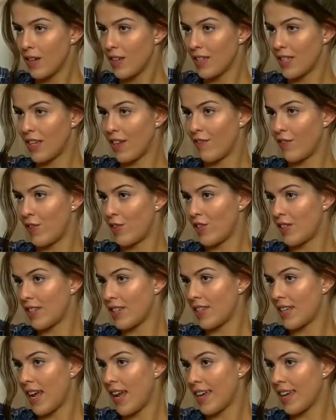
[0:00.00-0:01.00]
So if you
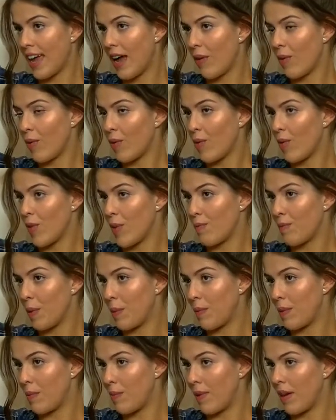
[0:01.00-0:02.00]
just take out all the
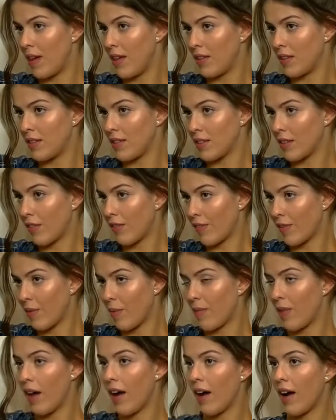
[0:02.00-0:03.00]
bobby pins
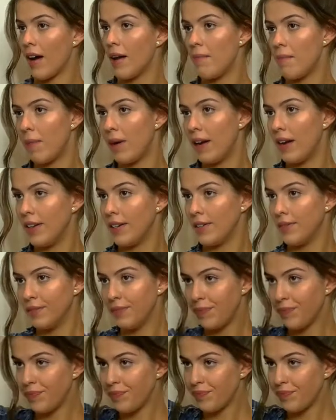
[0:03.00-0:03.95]
from the high bun,